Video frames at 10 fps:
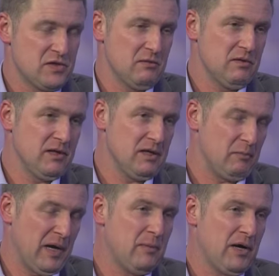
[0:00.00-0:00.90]
the
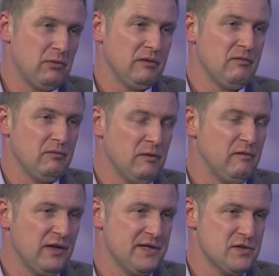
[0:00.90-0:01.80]
payback will
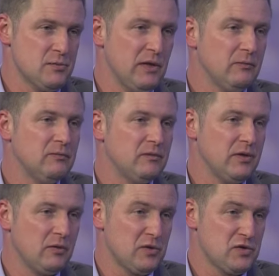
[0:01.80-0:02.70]
inflate as well. The
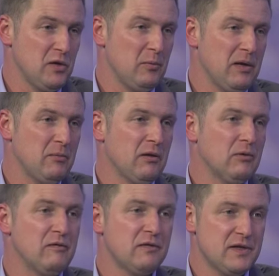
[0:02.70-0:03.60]
cost you're paying back
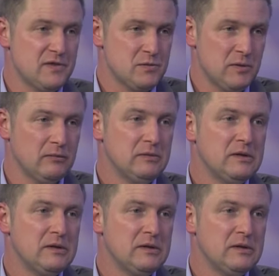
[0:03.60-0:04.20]
will inflate as well.